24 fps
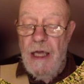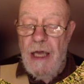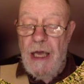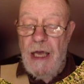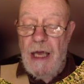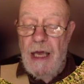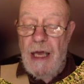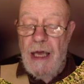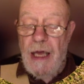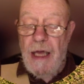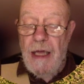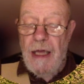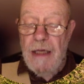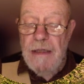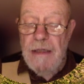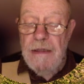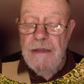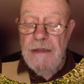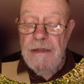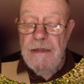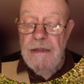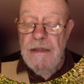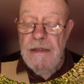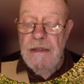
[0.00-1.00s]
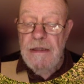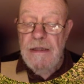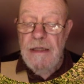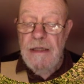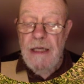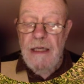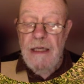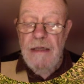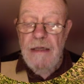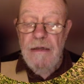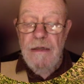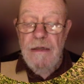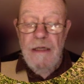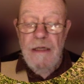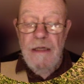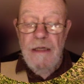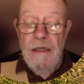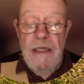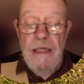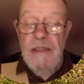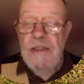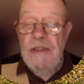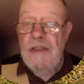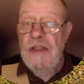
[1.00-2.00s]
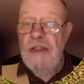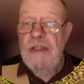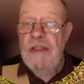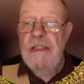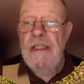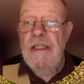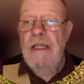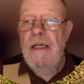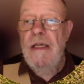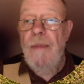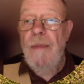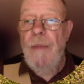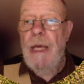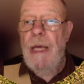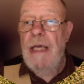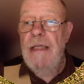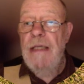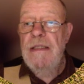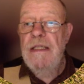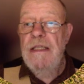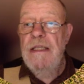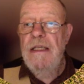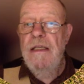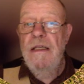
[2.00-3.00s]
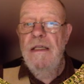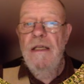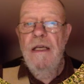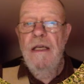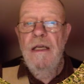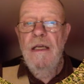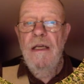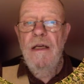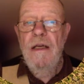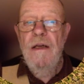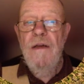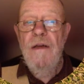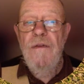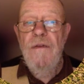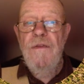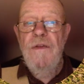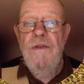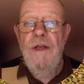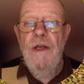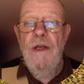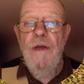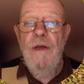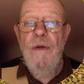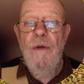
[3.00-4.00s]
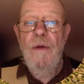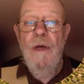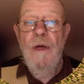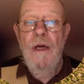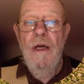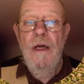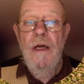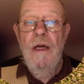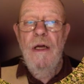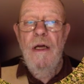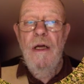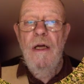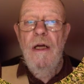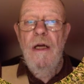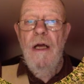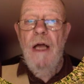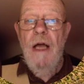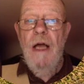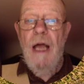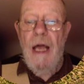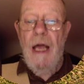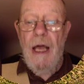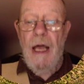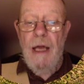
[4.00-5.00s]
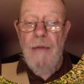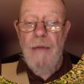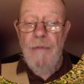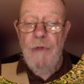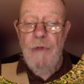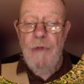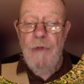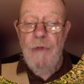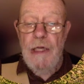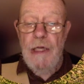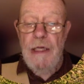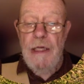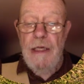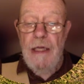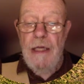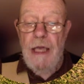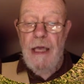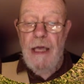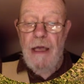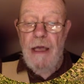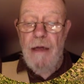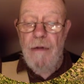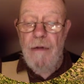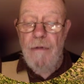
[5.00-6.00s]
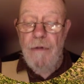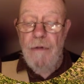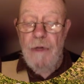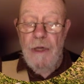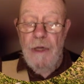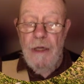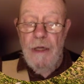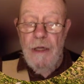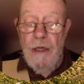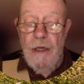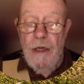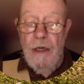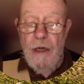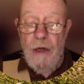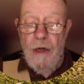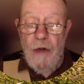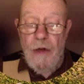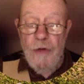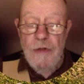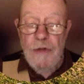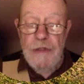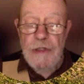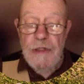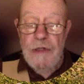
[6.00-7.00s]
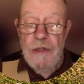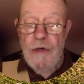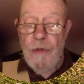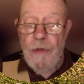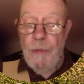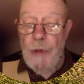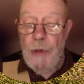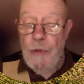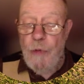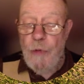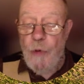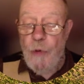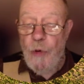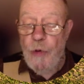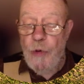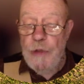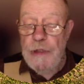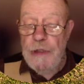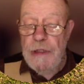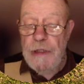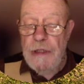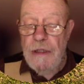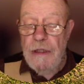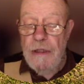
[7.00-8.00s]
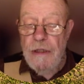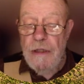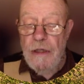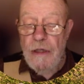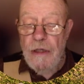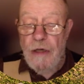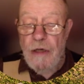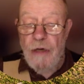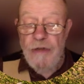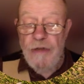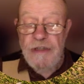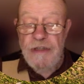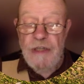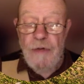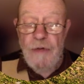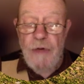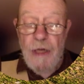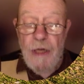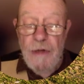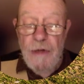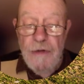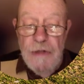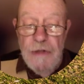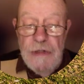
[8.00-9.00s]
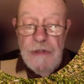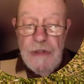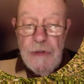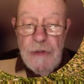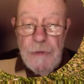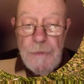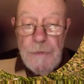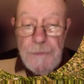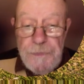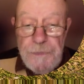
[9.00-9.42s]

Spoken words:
and then it's just an amazing view, looking down onto Crummock Water, onto